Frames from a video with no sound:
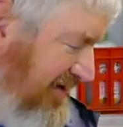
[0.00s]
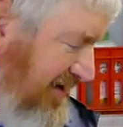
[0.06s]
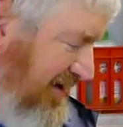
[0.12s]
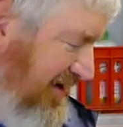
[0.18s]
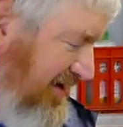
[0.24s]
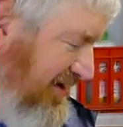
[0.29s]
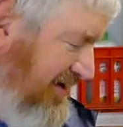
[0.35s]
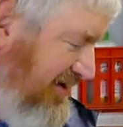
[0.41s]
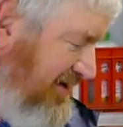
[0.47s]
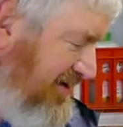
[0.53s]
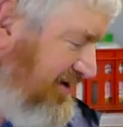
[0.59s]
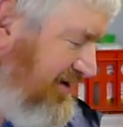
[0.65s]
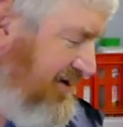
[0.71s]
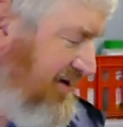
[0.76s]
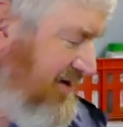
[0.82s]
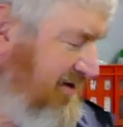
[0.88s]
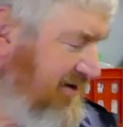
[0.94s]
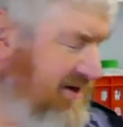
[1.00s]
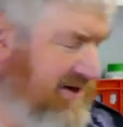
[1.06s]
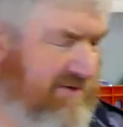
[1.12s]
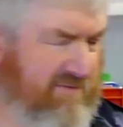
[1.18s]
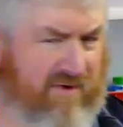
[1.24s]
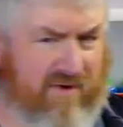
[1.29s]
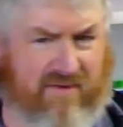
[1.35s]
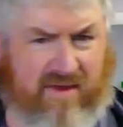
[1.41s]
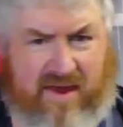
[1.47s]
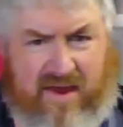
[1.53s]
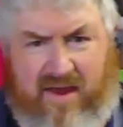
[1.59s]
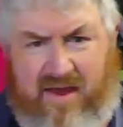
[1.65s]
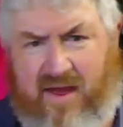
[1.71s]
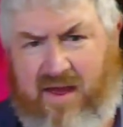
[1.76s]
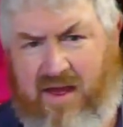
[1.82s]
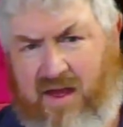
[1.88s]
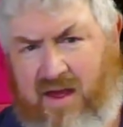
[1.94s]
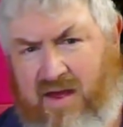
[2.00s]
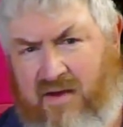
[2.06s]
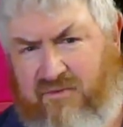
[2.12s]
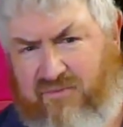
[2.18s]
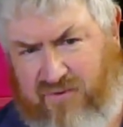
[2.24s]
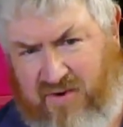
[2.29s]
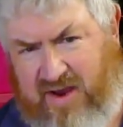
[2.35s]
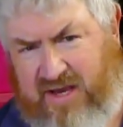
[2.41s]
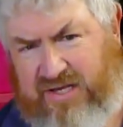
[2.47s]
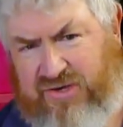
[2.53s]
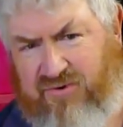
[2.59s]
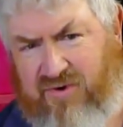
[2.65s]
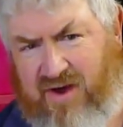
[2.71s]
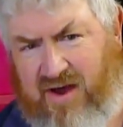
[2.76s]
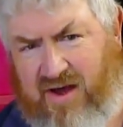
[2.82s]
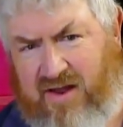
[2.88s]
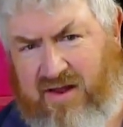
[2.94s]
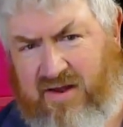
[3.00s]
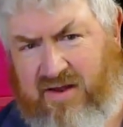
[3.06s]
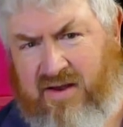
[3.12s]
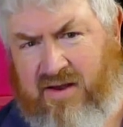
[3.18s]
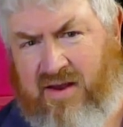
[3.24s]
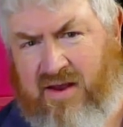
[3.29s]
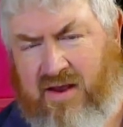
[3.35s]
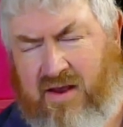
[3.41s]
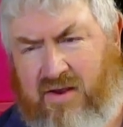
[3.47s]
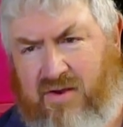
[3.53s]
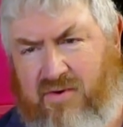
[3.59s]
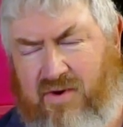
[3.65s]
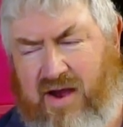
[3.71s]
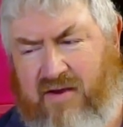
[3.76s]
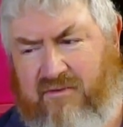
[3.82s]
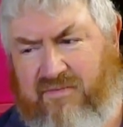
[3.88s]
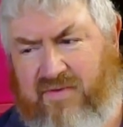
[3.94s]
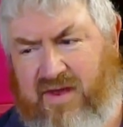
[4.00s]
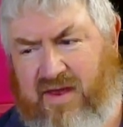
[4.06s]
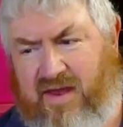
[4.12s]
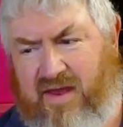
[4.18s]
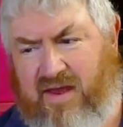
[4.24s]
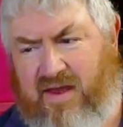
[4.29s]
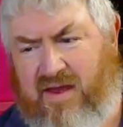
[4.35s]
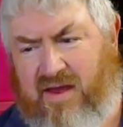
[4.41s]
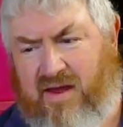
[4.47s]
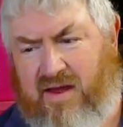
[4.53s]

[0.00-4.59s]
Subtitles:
there. You've got the Fraser Island, you'll have the